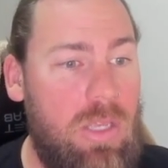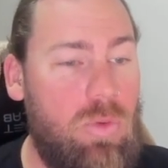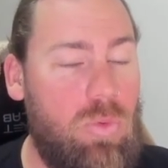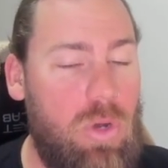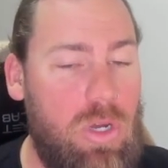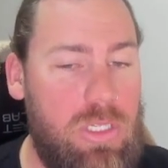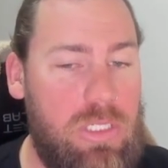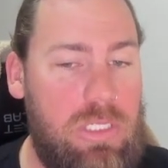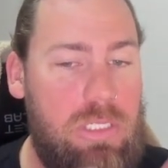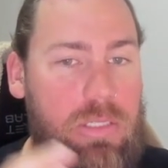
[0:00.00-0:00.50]

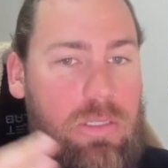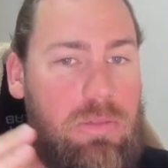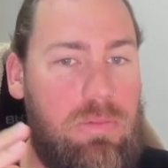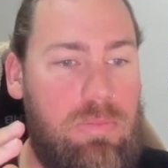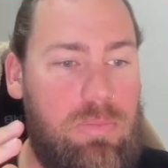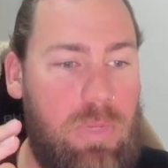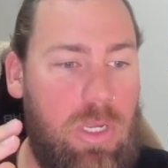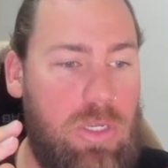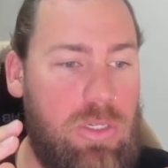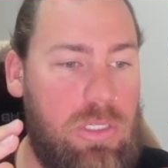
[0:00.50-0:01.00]
was,
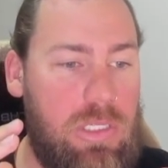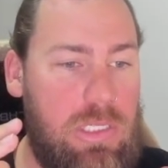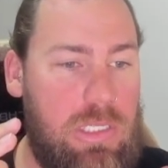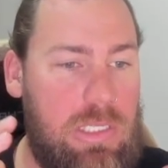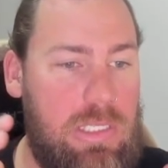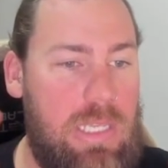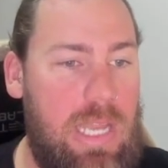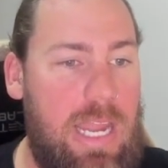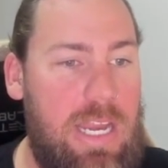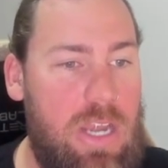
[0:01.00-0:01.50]

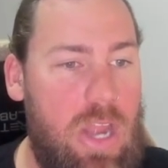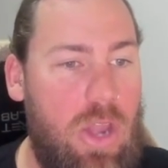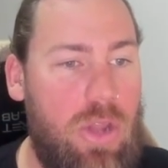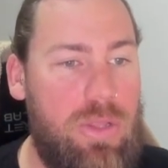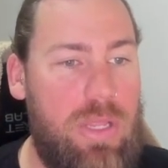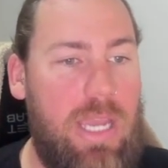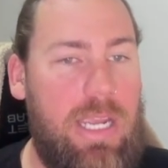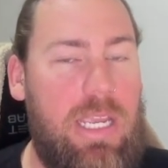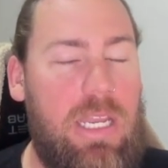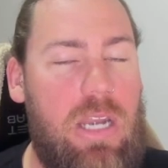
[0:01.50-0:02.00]
because they know
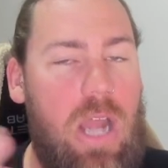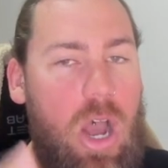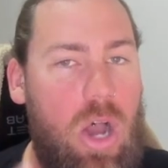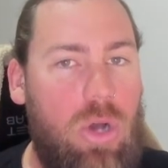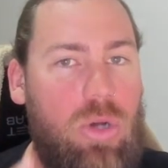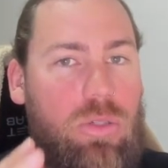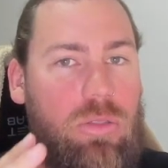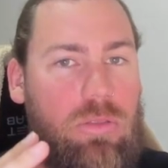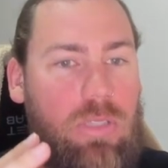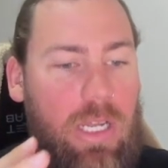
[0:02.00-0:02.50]
they can
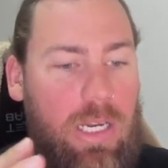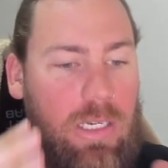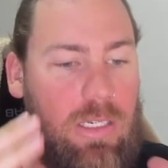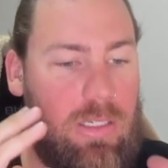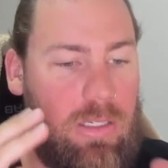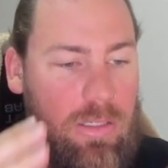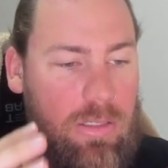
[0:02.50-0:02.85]
hold, like,